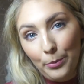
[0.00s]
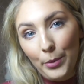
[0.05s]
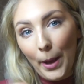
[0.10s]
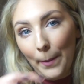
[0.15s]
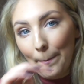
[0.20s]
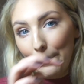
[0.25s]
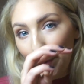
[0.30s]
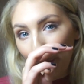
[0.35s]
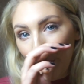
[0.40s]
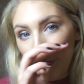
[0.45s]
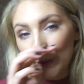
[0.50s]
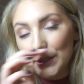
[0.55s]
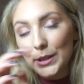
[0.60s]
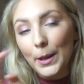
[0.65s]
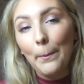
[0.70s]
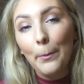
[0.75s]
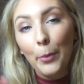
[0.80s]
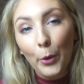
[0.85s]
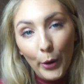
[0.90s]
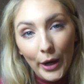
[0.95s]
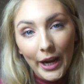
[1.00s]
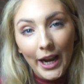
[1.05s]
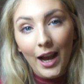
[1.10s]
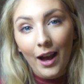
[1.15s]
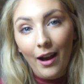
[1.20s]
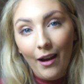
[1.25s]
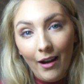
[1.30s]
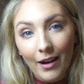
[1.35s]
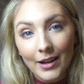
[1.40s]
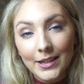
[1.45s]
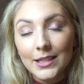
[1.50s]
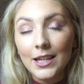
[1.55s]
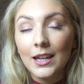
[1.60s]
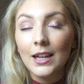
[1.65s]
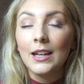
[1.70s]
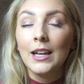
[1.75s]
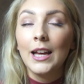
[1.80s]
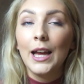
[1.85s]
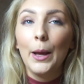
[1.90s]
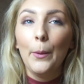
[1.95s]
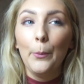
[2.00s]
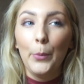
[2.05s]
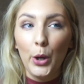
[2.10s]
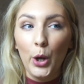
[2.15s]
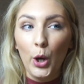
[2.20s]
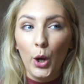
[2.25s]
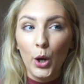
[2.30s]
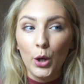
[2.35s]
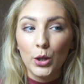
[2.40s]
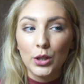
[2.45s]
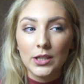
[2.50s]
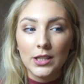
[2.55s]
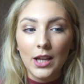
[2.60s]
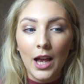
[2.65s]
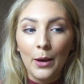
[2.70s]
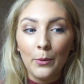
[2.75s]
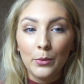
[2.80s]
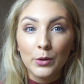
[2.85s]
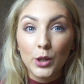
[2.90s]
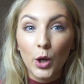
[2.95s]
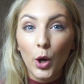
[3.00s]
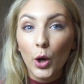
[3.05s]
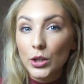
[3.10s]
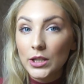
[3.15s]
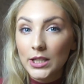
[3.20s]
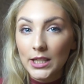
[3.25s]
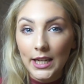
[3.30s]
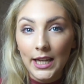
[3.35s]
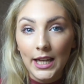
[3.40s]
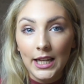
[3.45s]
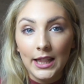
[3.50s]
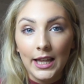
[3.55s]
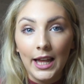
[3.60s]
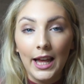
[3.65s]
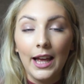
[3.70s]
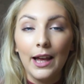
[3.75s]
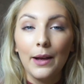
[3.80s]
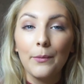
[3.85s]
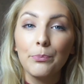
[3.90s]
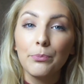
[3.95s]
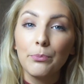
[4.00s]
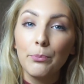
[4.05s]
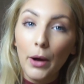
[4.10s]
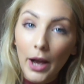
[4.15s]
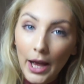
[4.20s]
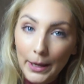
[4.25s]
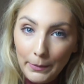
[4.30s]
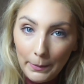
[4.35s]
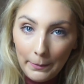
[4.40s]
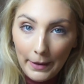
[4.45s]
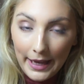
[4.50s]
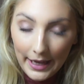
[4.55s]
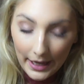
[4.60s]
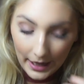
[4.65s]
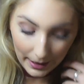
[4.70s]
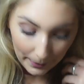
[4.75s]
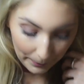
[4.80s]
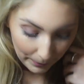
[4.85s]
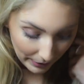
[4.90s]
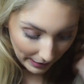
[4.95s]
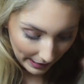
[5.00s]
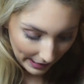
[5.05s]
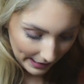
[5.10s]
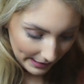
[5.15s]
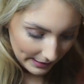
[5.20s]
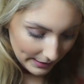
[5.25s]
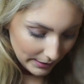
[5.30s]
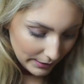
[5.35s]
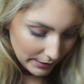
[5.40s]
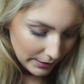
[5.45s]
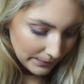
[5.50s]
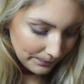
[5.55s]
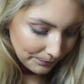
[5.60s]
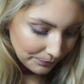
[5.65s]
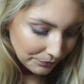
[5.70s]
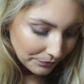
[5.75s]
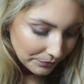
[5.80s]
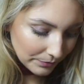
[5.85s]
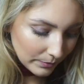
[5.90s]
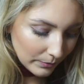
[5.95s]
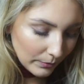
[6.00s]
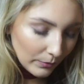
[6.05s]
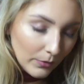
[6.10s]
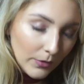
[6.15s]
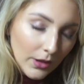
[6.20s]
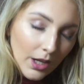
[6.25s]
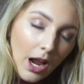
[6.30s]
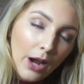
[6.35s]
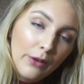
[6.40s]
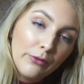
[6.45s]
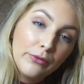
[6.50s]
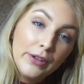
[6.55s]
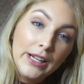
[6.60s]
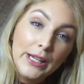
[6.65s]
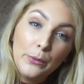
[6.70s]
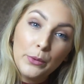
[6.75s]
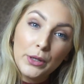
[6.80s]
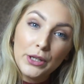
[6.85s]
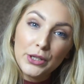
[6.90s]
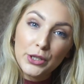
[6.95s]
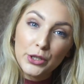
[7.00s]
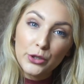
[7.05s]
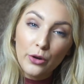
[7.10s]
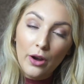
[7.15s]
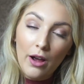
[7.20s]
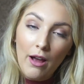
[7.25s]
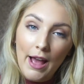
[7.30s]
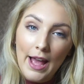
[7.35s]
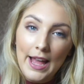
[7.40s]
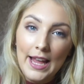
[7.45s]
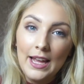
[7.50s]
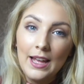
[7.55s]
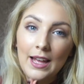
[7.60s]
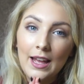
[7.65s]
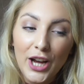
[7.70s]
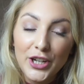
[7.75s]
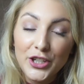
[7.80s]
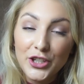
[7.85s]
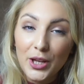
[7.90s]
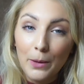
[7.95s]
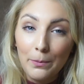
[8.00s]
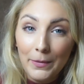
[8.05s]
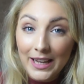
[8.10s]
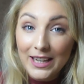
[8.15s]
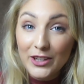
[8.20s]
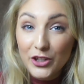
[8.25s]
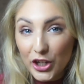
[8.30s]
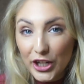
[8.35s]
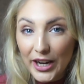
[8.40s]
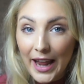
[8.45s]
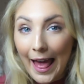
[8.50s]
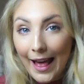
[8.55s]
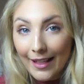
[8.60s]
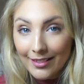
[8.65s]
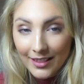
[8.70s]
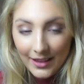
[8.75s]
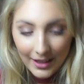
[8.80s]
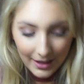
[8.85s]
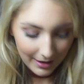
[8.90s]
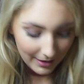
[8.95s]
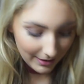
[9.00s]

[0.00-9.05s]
a Boots point card because I was constantly in there buying my makeup and I really wanted to try something Chanel.